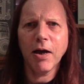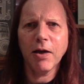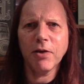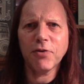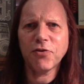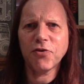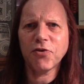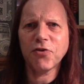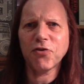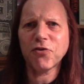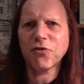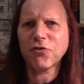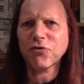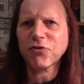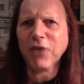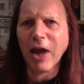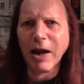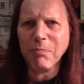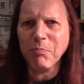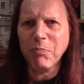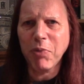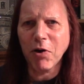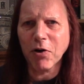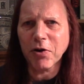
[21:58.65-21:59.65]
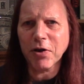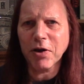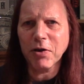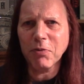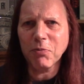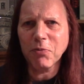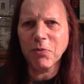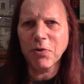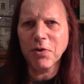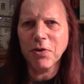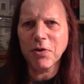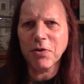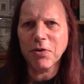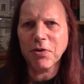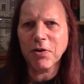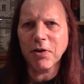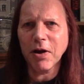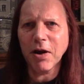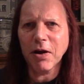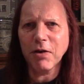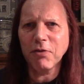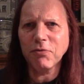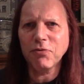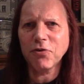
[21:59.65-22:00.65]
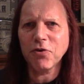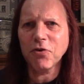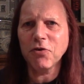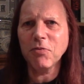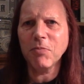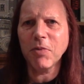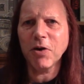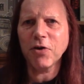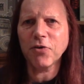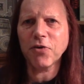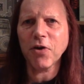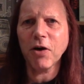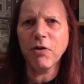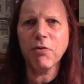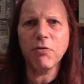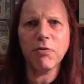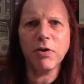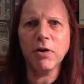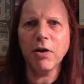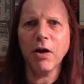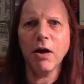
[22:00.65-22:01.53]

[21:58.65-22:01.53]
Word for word: stamp on it with, you know, too much oak.